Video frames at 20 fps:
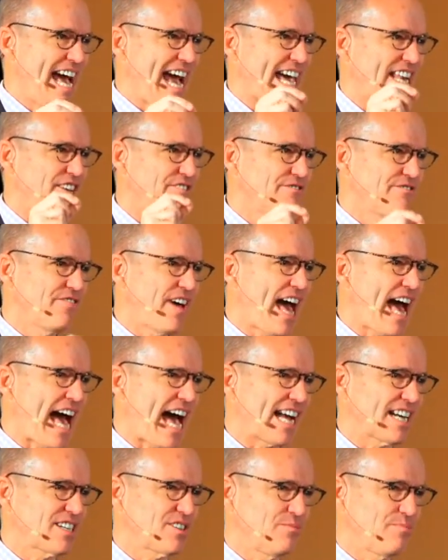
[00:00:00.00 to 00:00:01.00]
And in
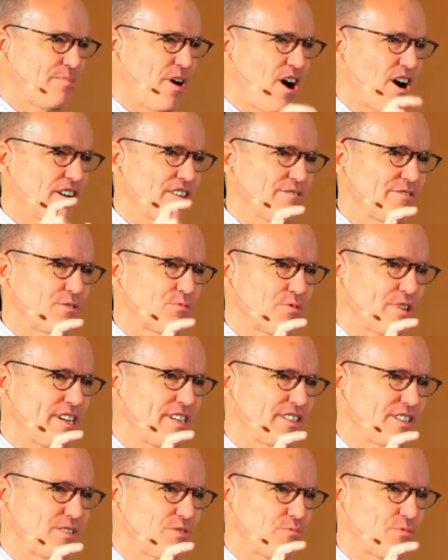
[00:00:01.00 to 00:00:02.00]
fact, part of the
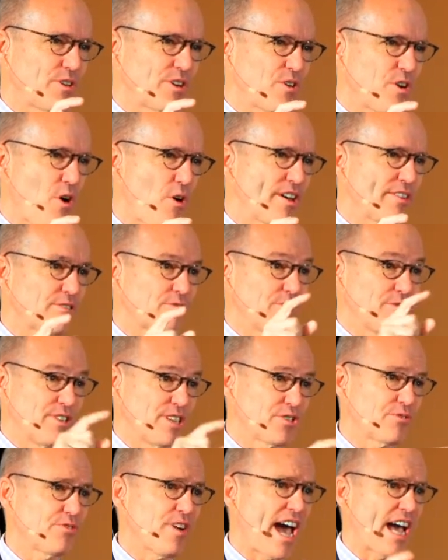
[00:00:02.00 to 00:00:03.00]
reason that we're going through
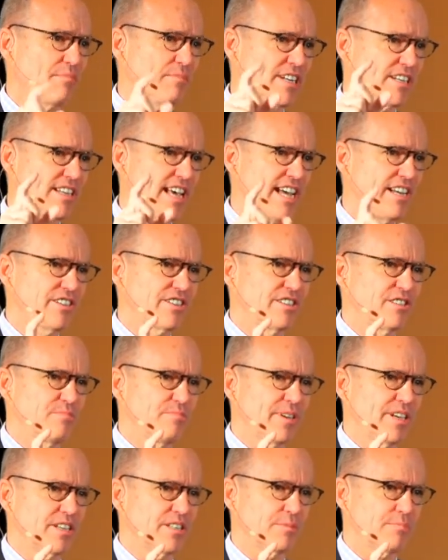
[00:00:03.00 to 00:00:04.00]
this fragmentation of the
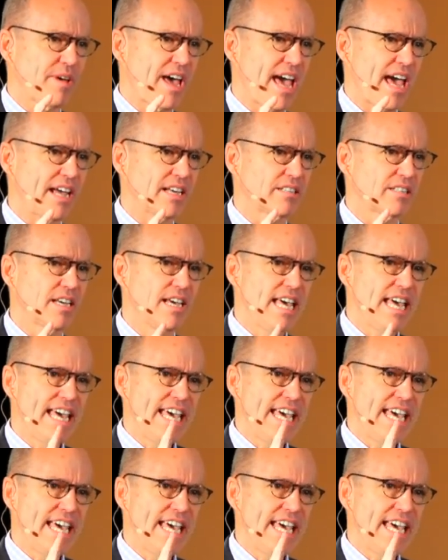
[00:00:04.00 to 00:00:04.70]
biggest banks